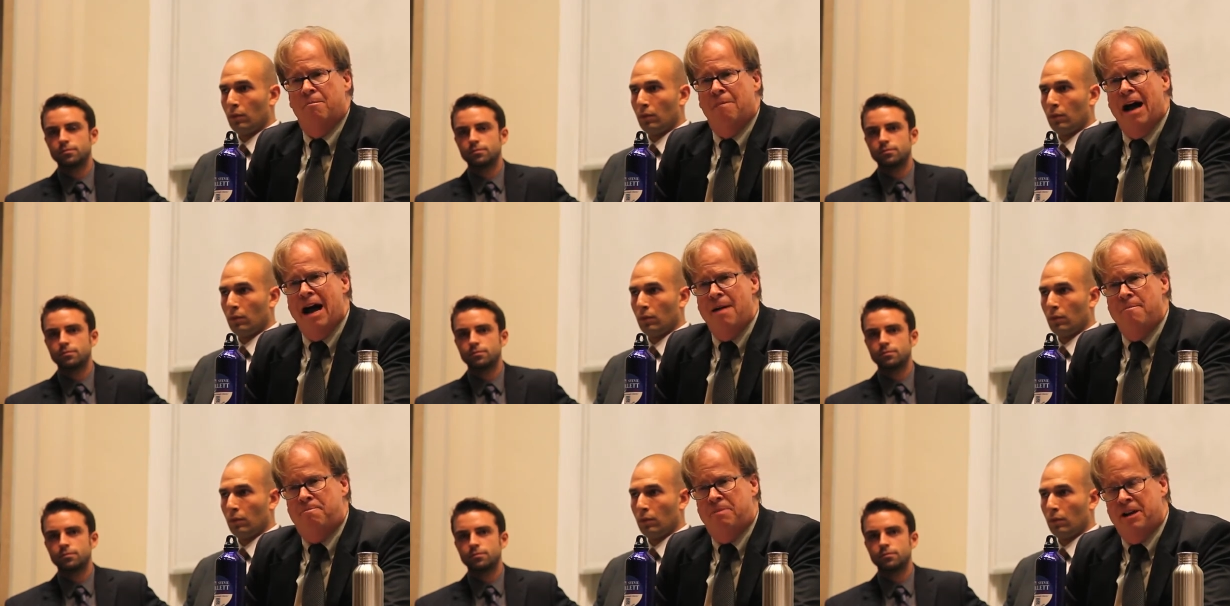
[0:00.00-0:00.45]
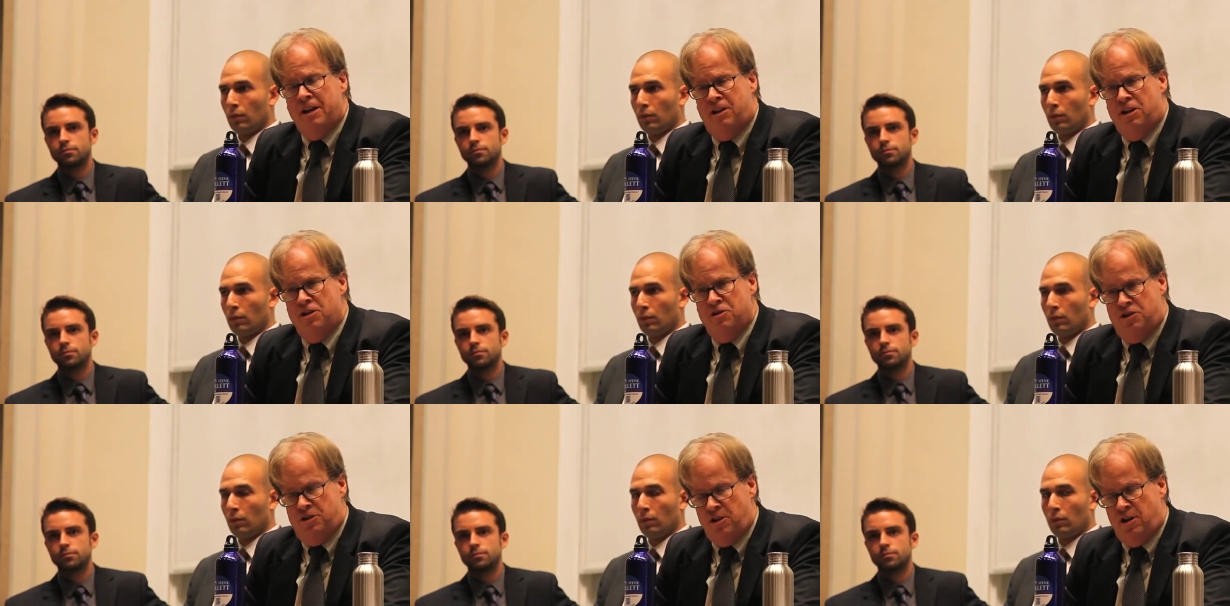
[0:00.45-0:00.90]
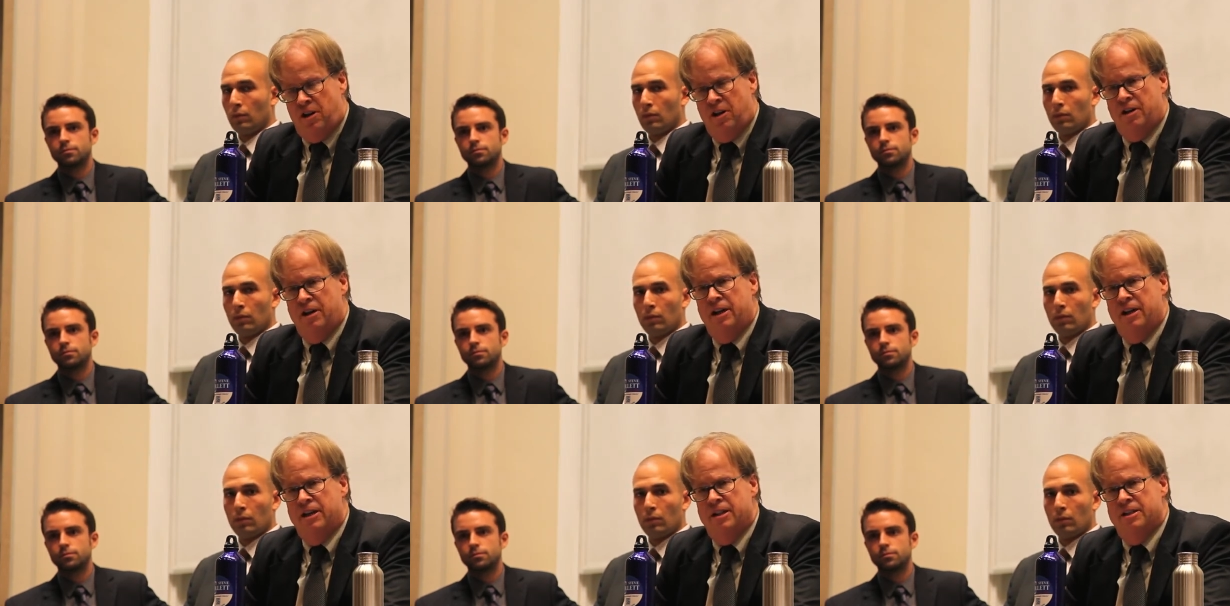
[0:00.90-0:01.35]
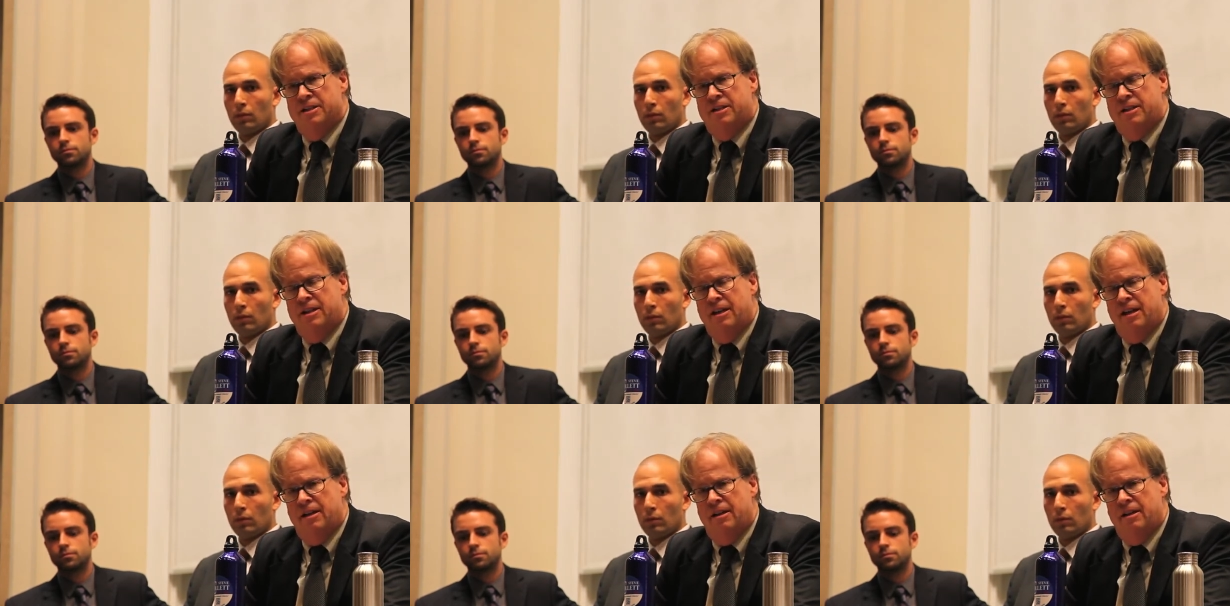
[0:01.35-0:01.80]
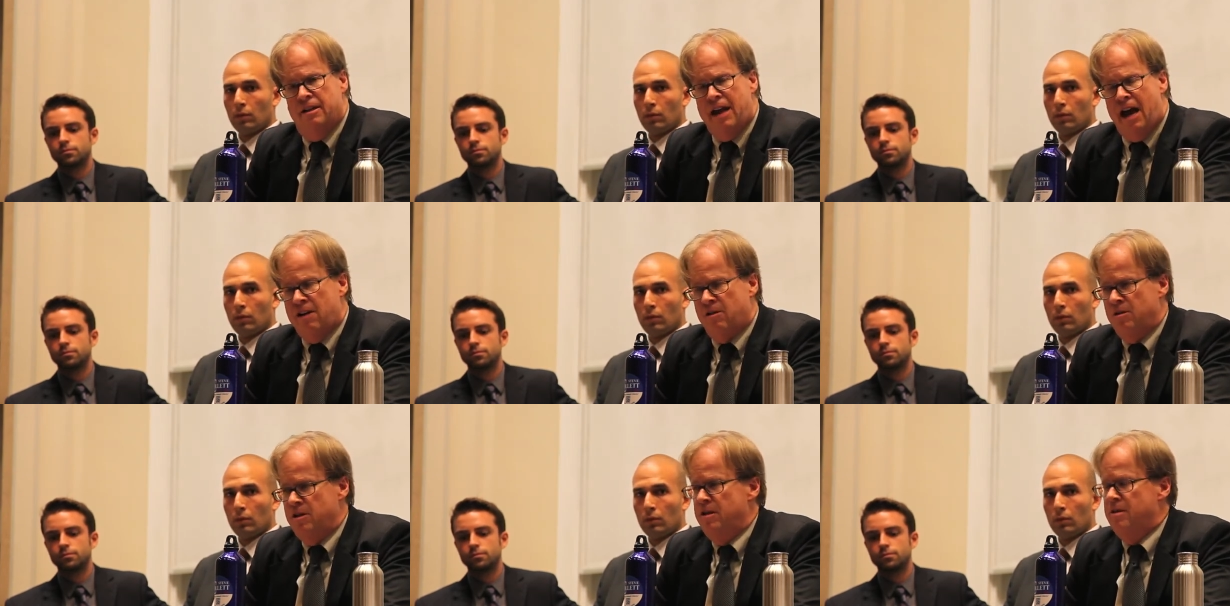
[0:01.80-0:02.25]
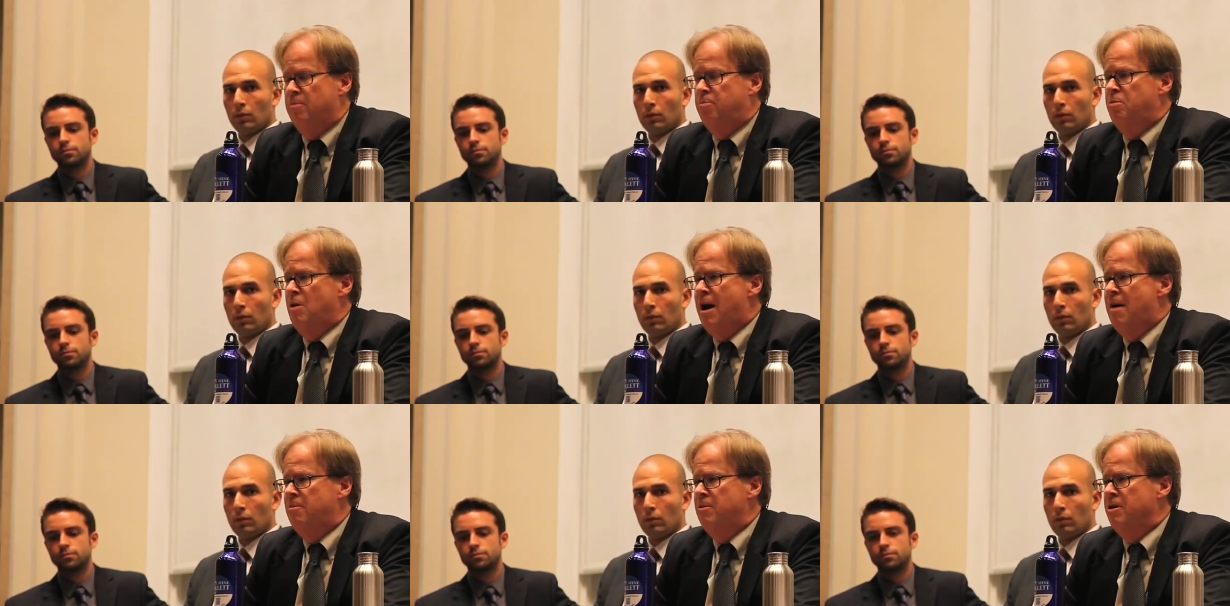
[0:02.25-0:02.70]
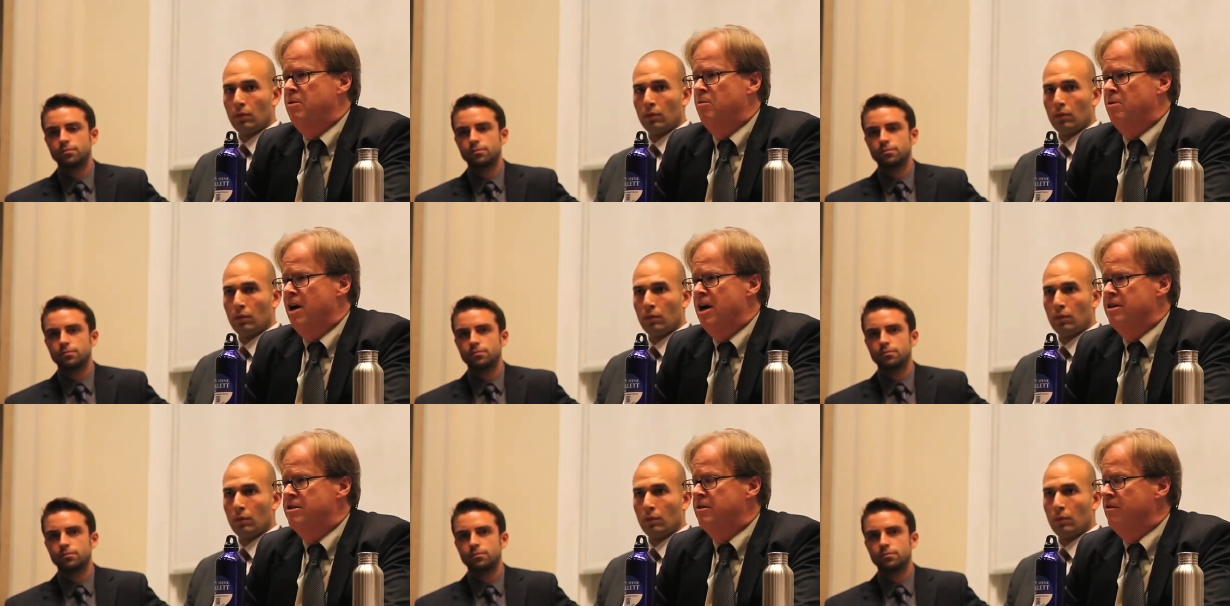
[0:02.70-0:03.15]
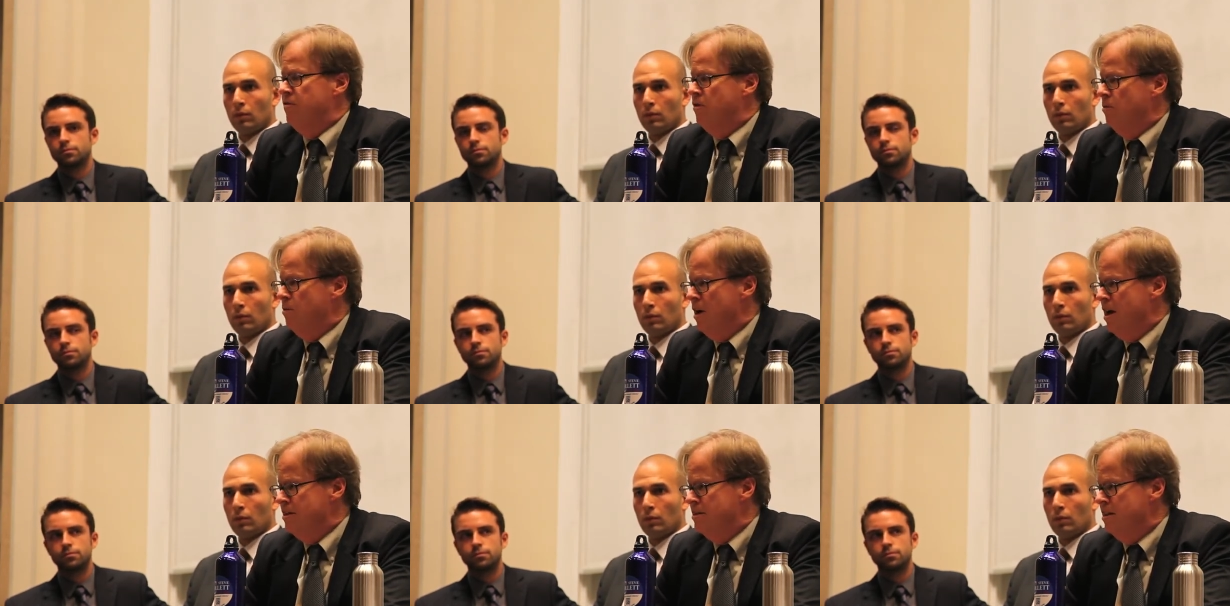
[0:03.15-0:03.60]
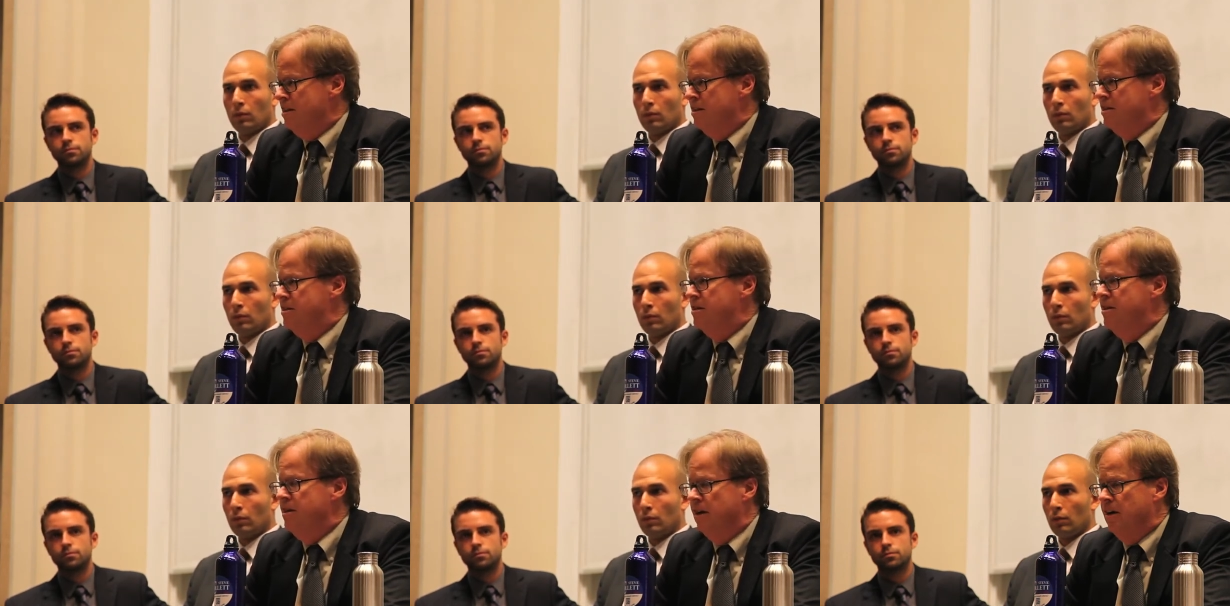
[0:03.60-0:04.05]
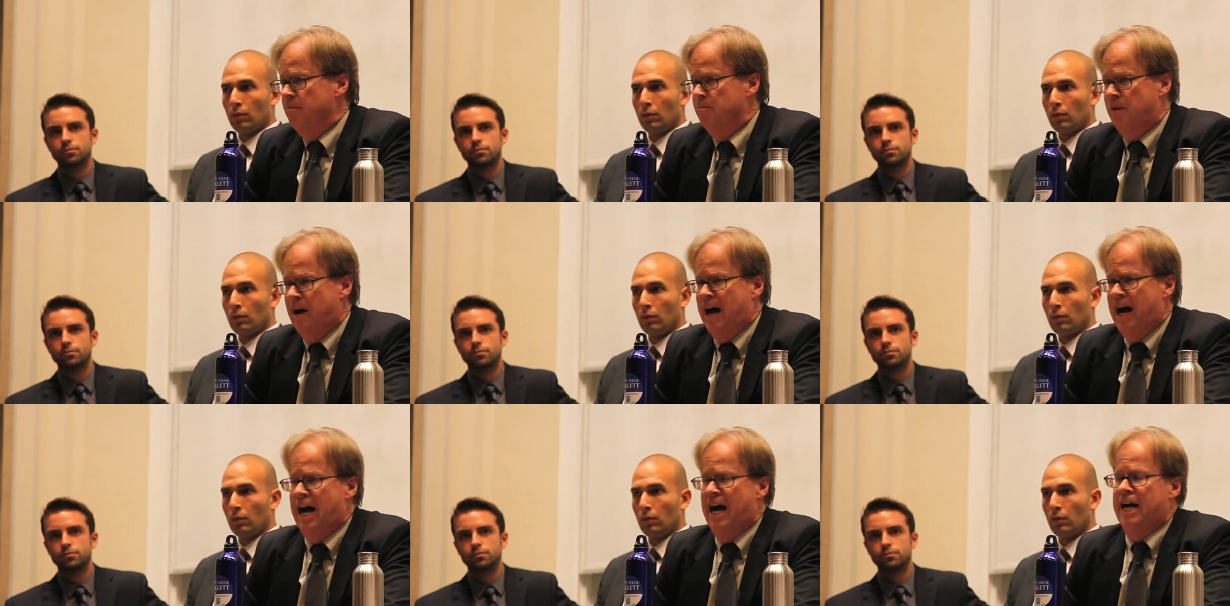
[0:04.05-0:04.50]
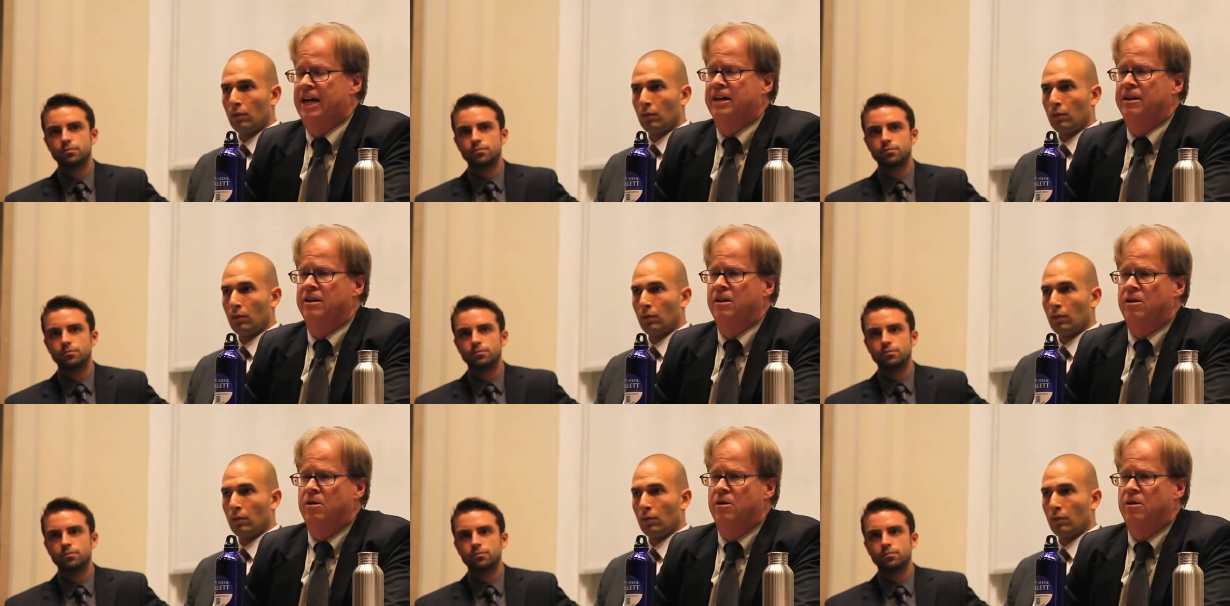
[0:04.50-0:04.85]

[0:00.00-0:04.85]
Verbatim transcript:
Speaker 1: My big concern is not only the property rights of the residents nearby